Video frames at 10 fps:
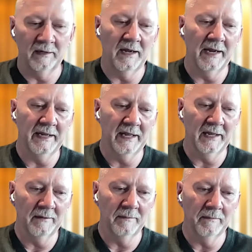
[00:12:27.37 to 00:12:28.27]
I
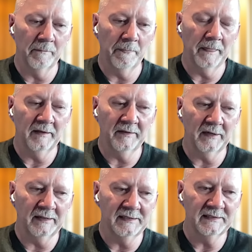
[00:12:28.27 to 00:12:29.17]
am uh,
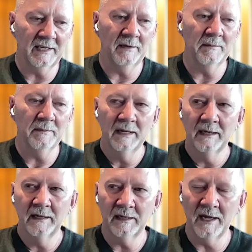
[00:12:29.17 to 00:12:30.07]
there is some
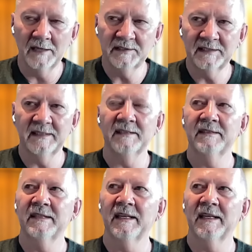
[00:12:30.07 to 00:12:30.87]
consciousness